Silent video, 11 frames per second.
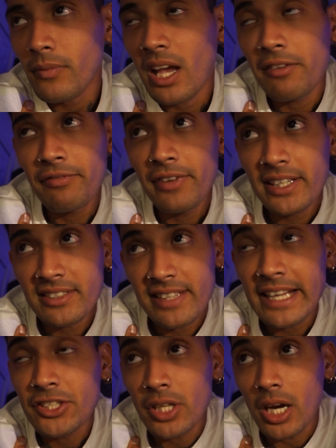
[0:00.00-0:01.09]
I fixed
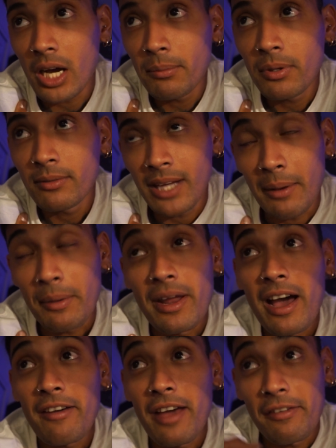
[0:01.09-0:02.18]
that job.
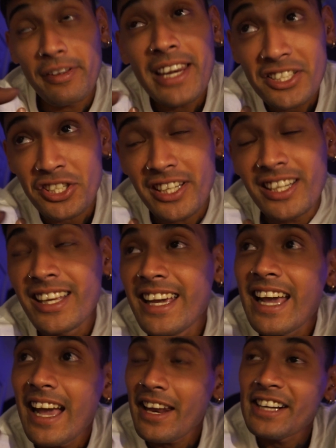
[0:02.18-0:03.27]
I finished it,
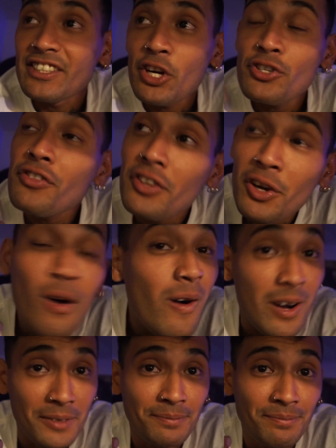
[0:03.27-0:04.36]
and I turned on the car.